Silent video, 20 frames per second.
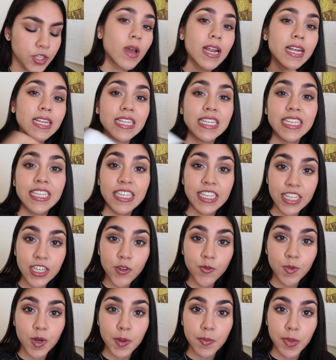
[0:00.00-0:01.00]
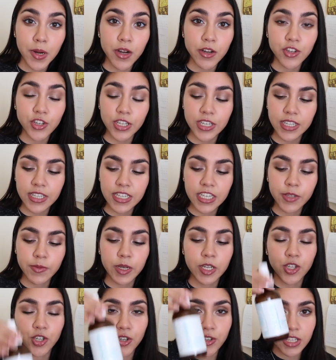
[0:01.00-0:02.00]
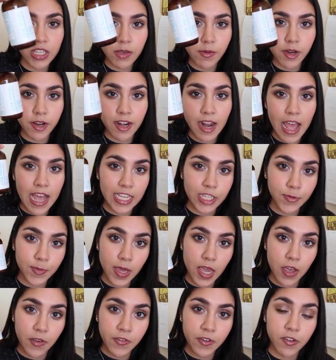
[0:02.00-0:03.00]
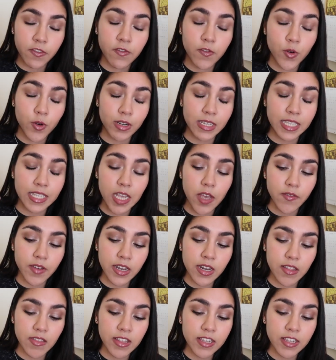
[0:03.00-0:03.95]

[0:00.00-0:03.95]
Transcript: What I did repurchase is my Josie Maran SPF 47.